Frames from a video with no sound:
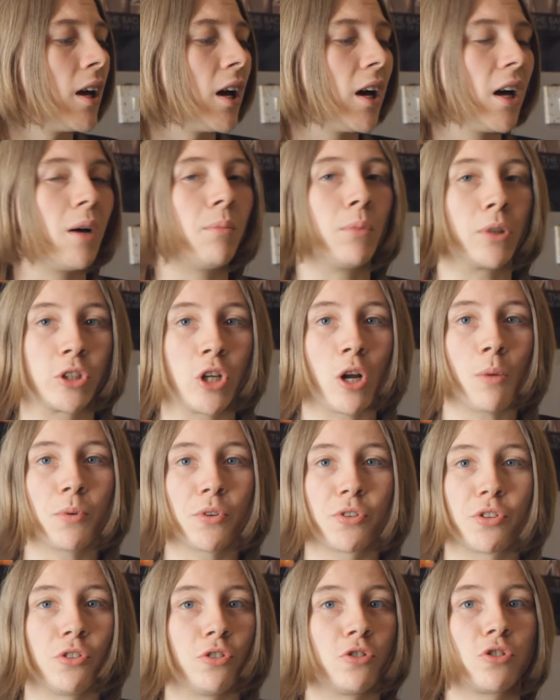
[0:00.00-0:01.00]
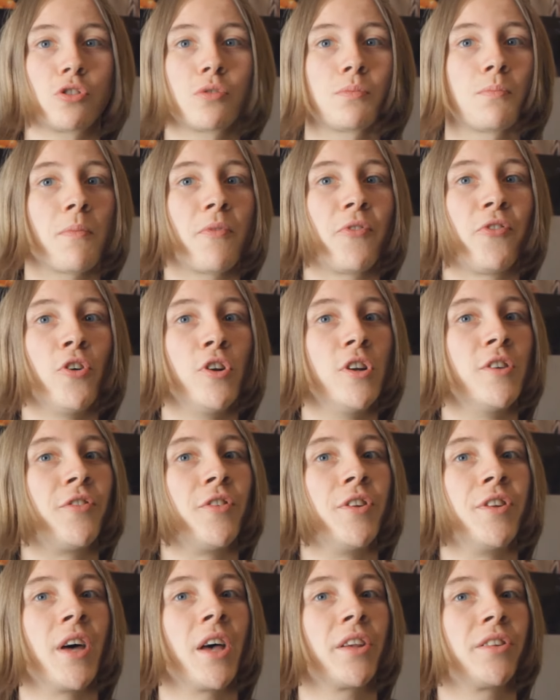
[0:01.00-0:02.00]
Uh, Metropolis is full of
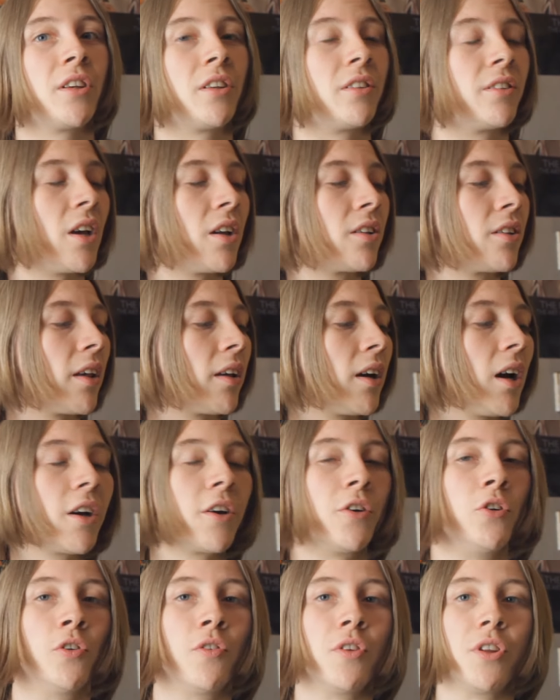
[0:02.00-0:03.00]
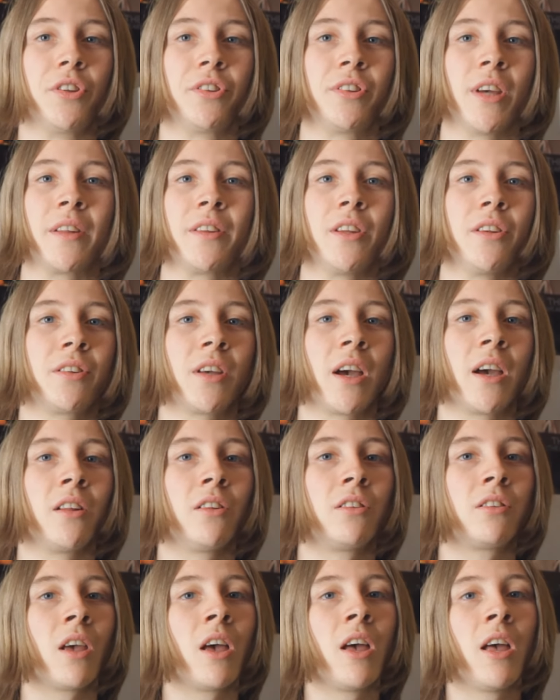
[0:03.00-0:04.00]
fantastic sets. I can't get over the set
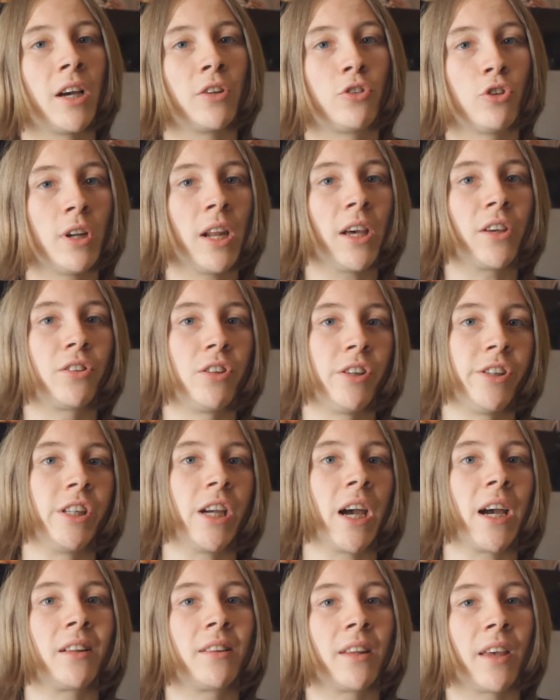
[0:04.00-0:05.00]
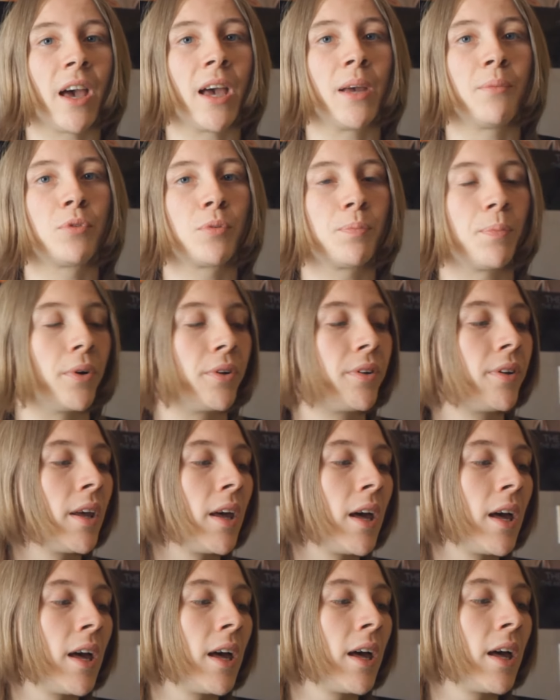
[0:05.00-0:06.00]
designs. I do like CGI at times, but
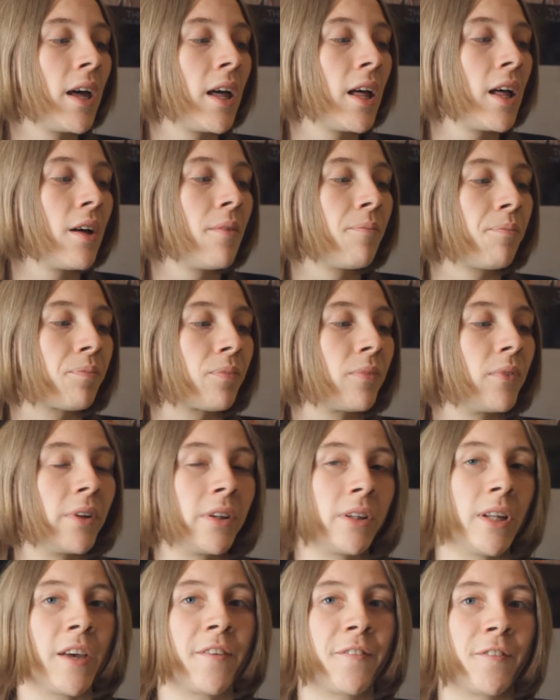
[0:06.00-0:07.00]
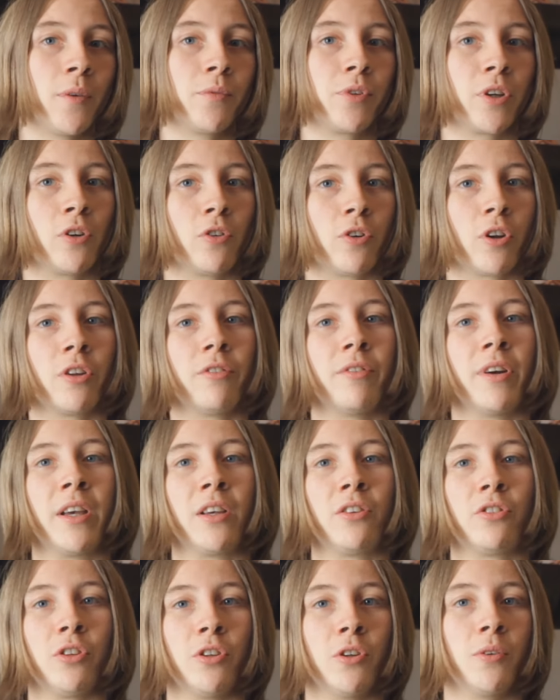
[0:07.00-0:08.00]
like films like Lord of the
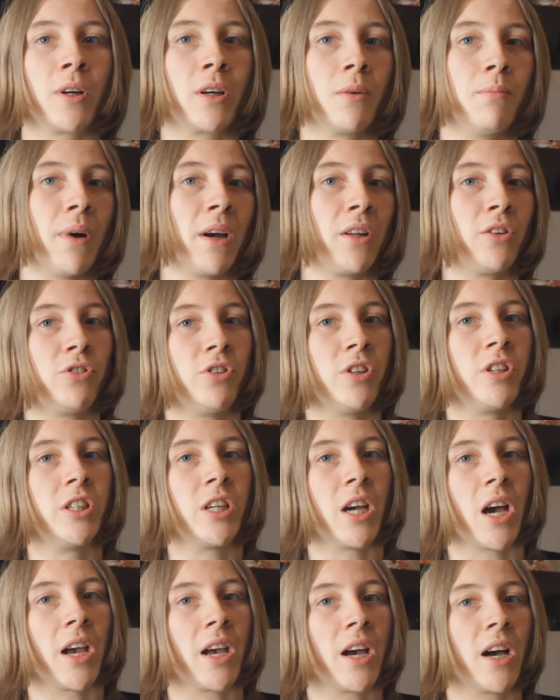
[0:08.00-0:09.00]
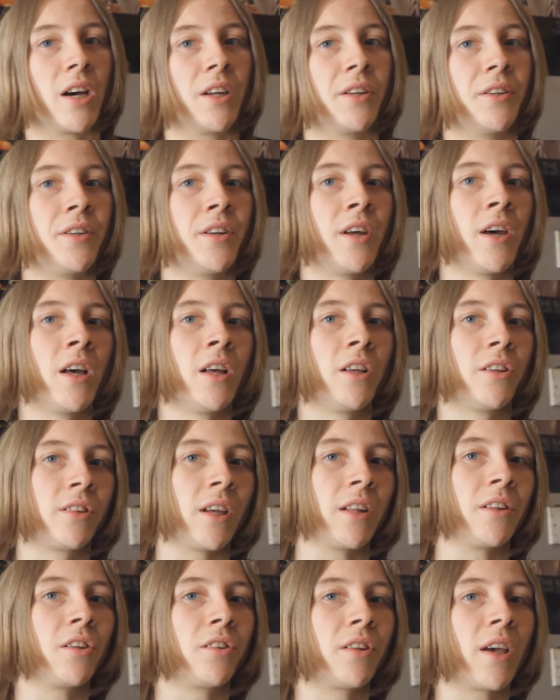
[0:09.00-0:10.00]
Rings, you know, it combines CGI and
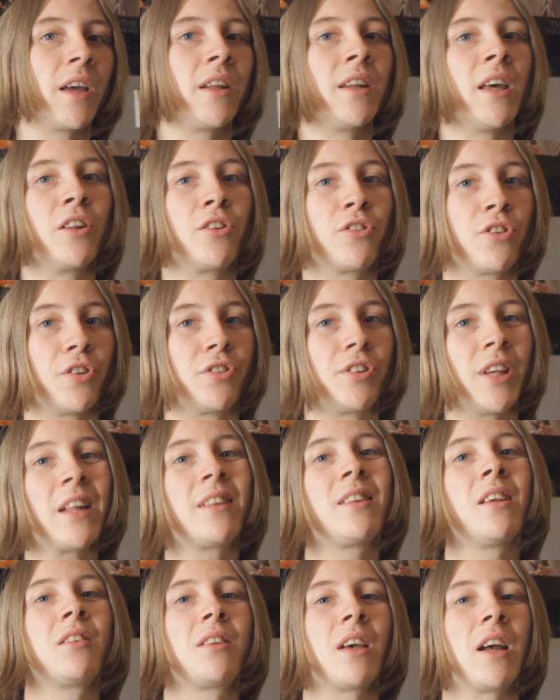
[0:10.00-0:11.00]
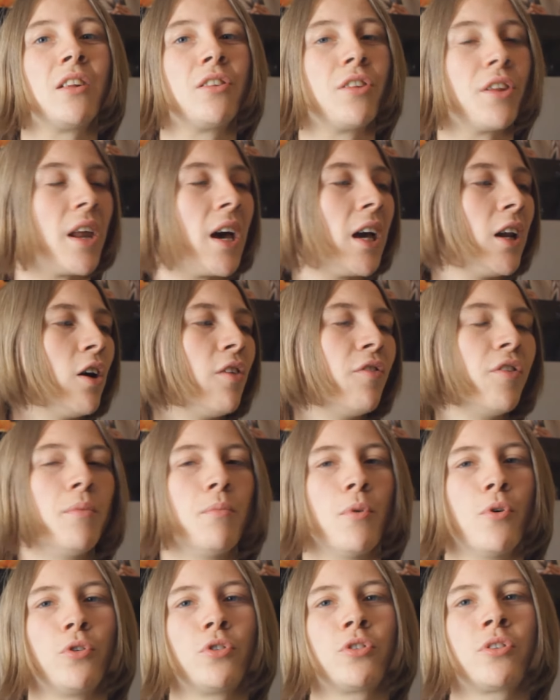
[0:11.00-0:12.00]
set design. It's the set designs that I love the
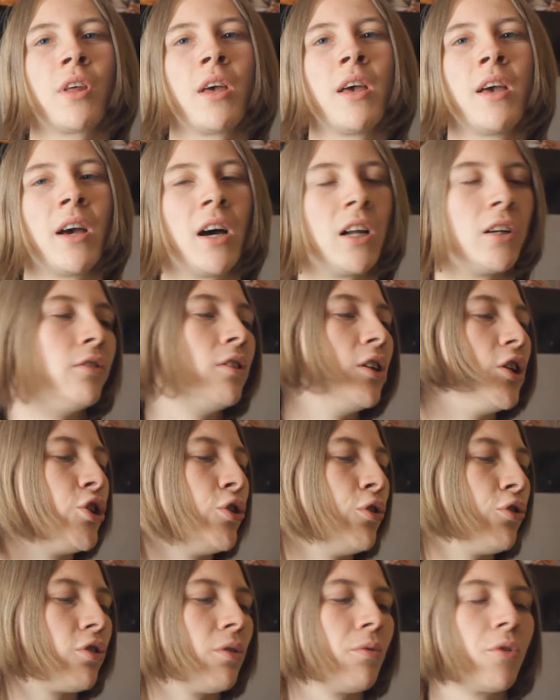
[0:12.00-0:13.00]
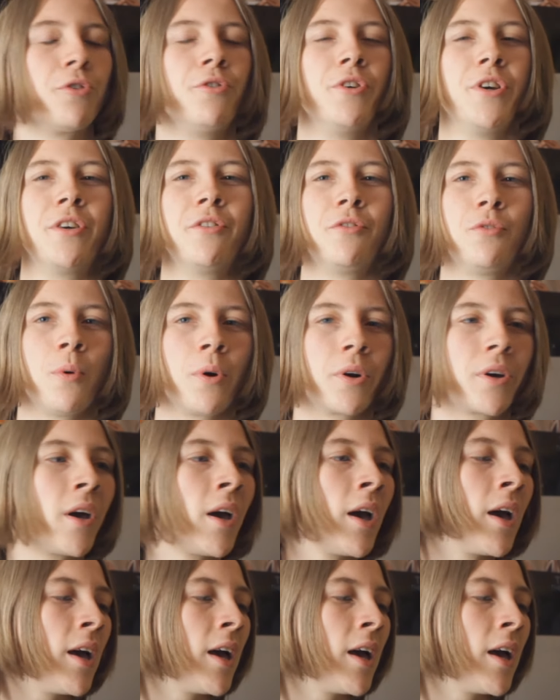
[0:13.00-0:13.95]
most, and it really shows some creative work.